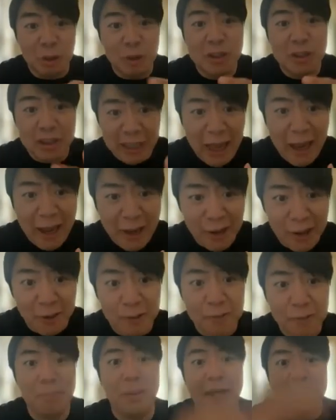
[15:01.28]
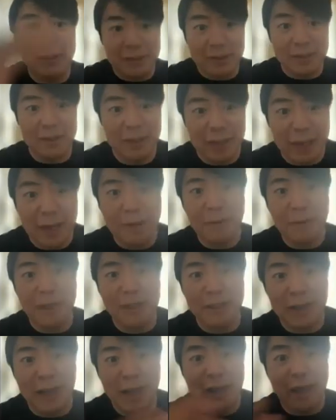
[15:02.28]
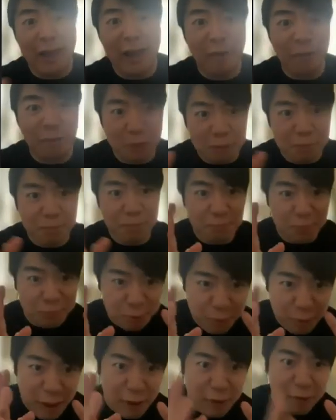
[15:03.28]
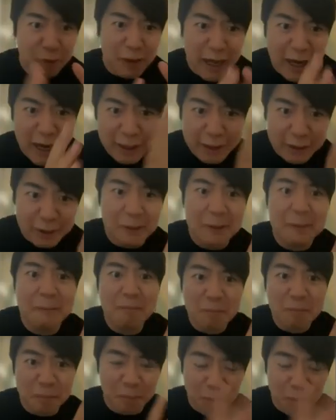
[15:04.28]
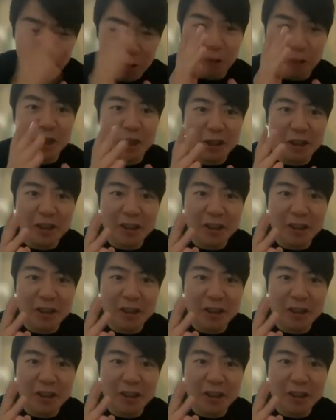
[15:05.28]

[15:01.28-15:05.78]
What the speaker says: style, but I mean, I would try to not put